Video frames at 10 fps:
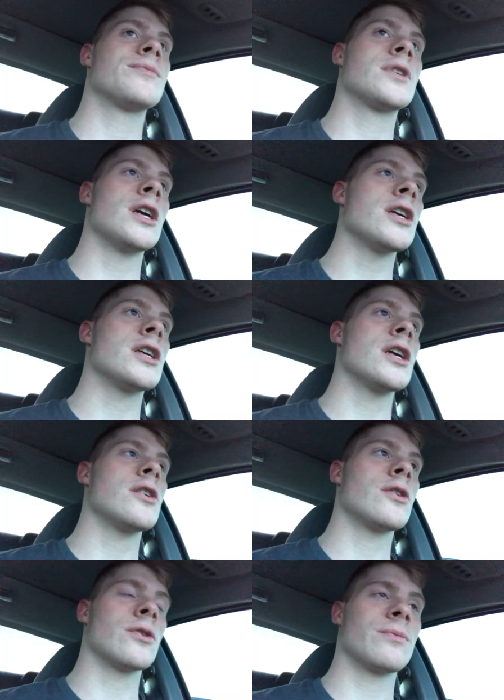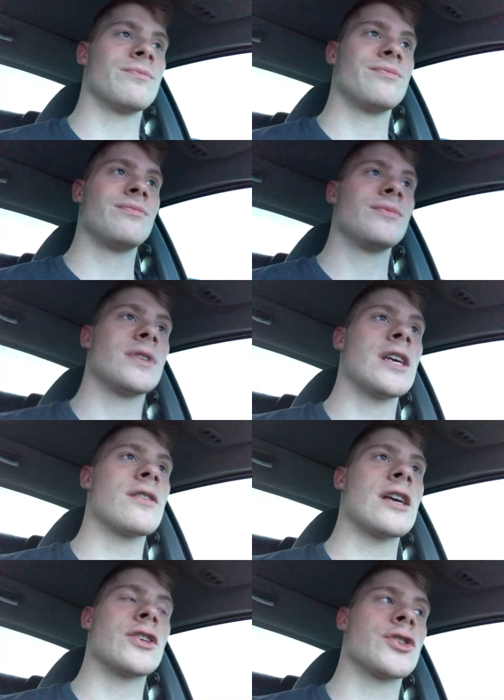get
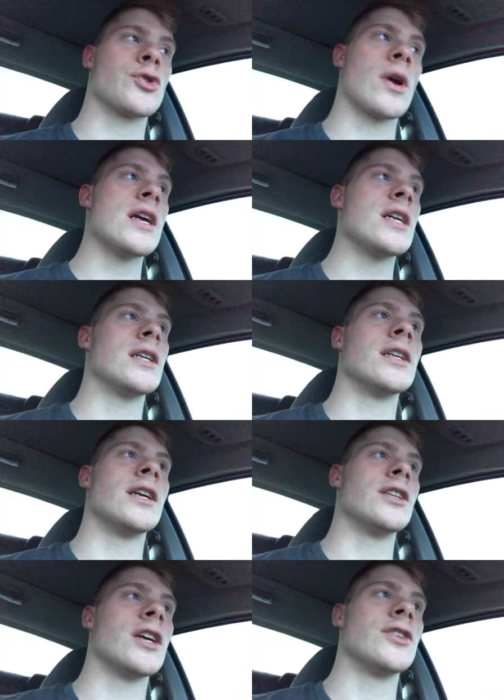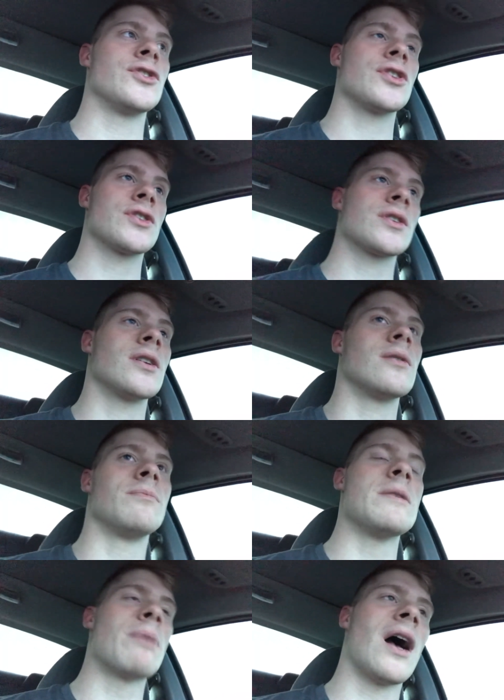things straight and just
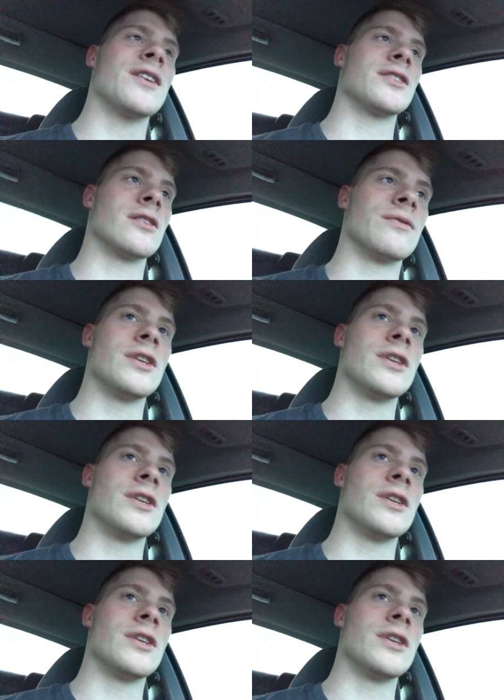be positive.